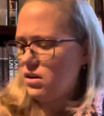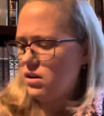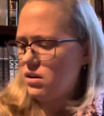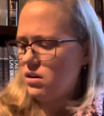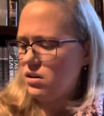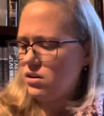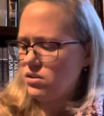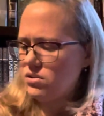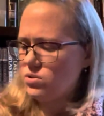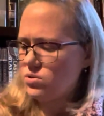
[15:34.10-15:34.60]

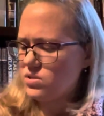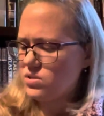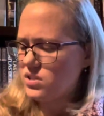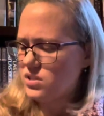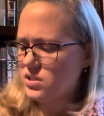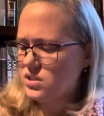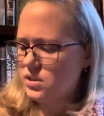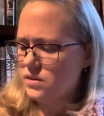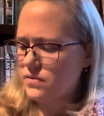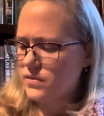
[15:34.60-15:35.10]
all sorts of
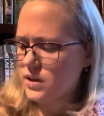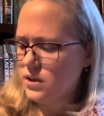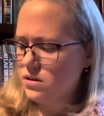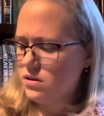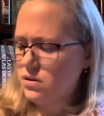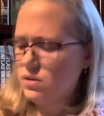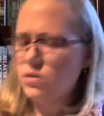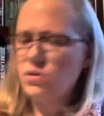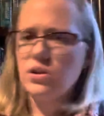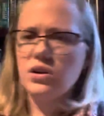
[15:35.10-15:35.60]
stuff in here.
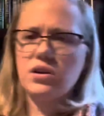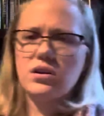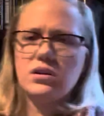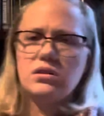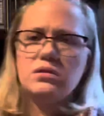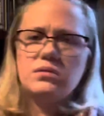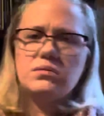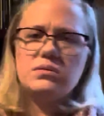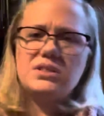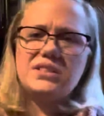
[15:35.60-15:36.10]
Oh, look.
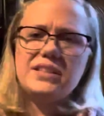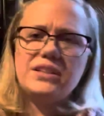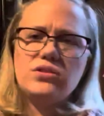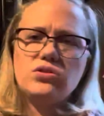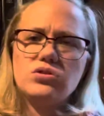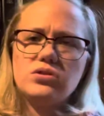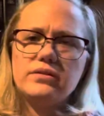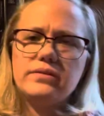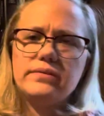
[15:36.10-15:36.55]
Seals.